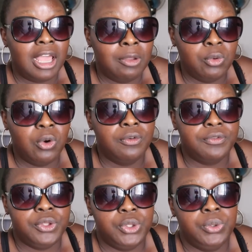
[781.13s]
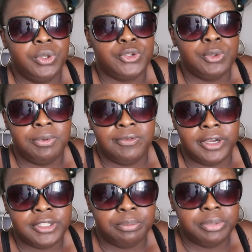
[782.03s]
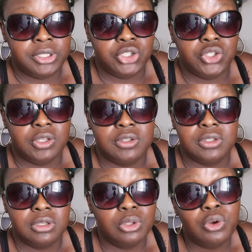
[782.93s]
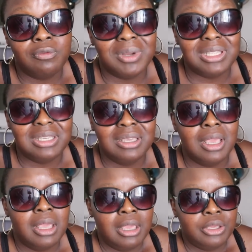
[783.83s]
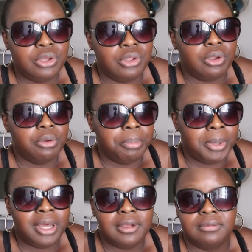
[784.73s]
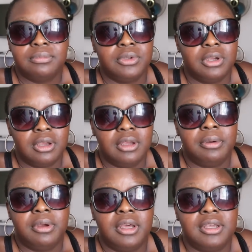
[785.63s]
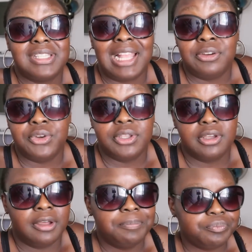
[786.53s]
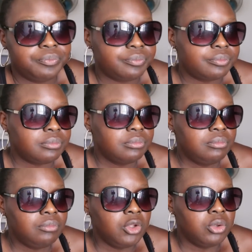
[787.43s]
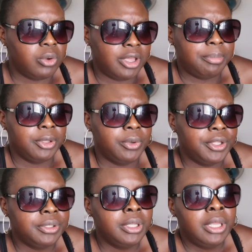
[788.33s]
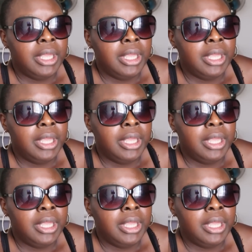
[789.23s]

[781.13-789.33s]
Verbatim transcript: I will offer you a supervisor position. Still a lot of money, you know, but a, a salary cut quite a big one.